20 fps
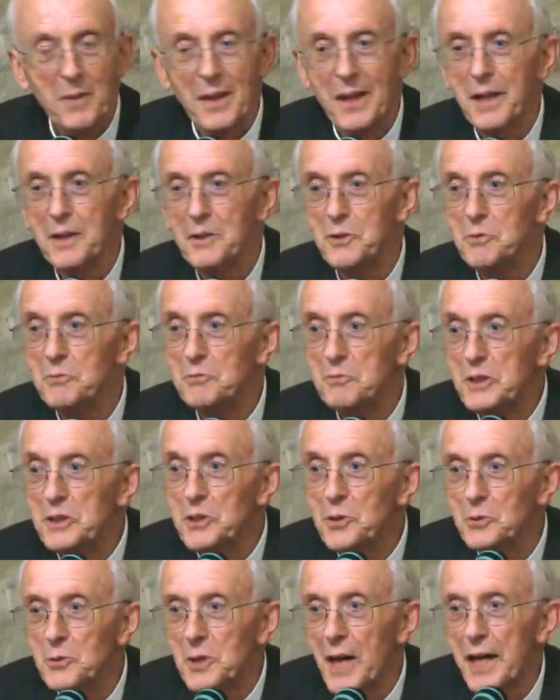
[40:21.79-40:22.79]
and you
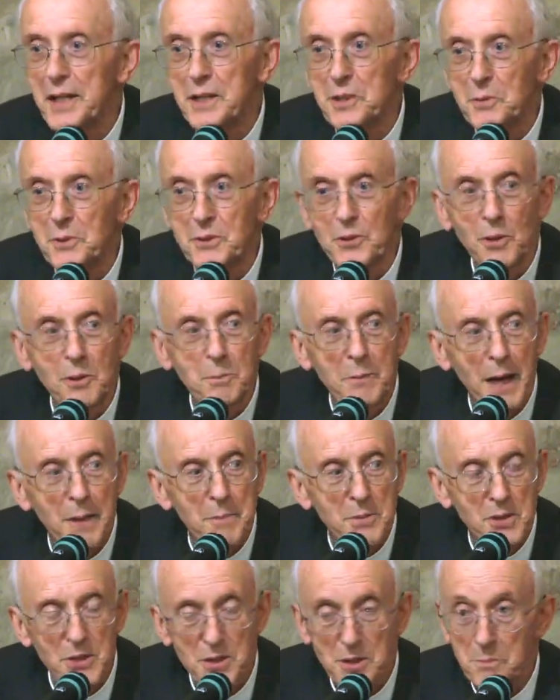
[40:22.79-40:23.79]
reunite with your
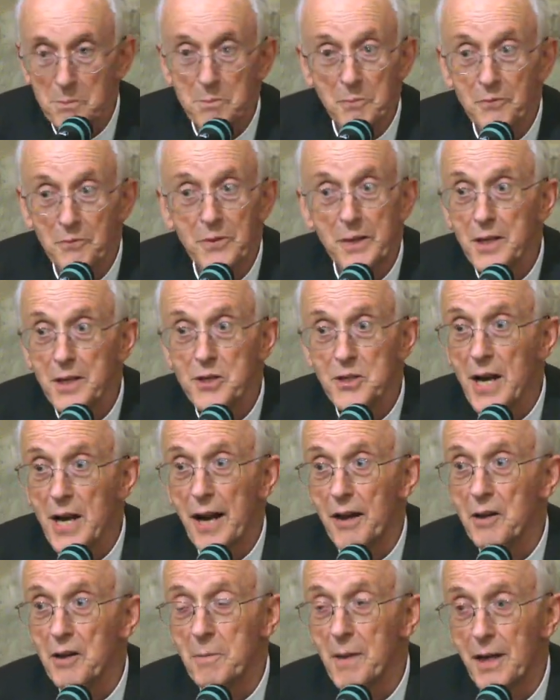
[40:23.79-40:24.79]
baptism, very
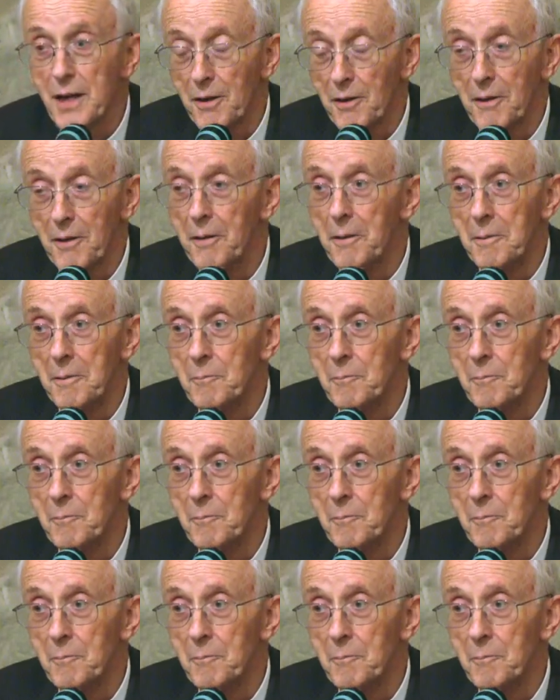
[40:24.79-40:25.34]
sacramental.